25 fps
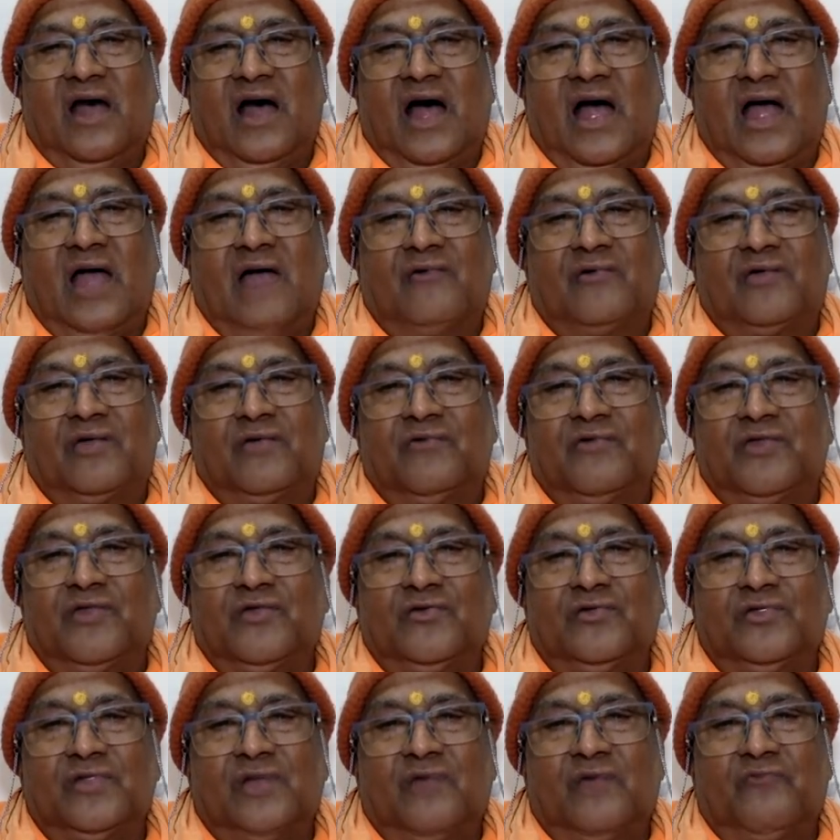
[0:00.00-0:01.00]
I have given
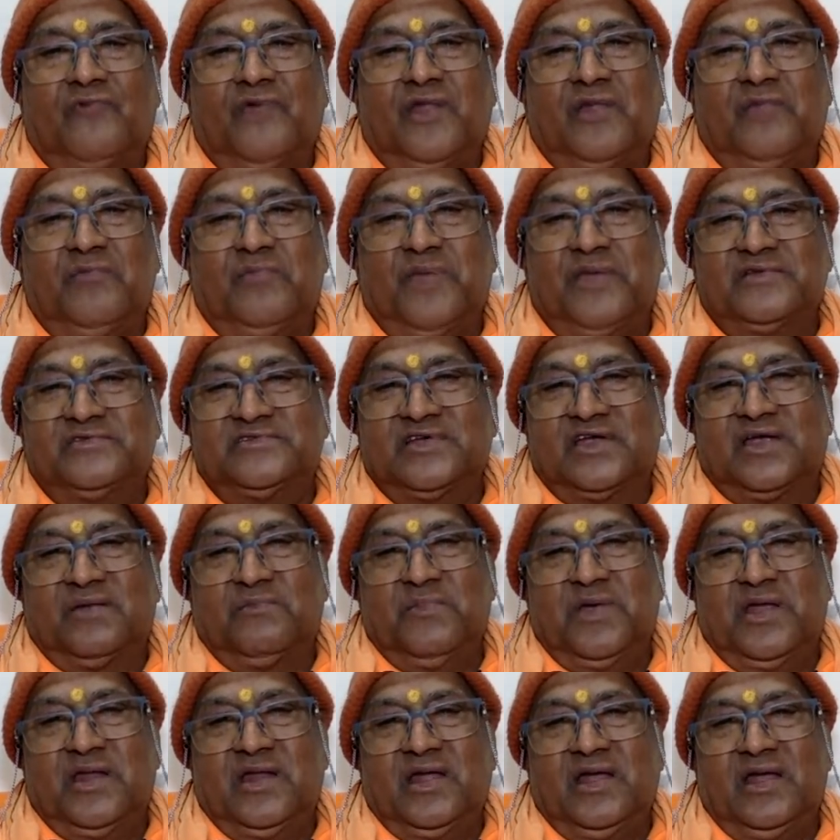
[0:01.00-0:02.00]
you the very basic
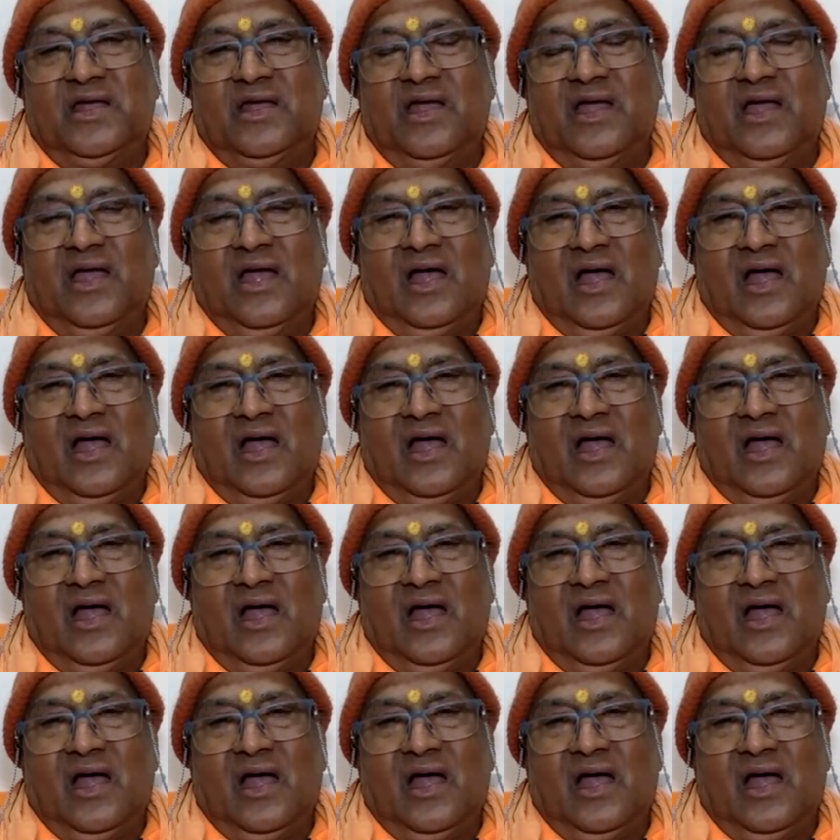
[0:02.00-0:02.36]
meaning.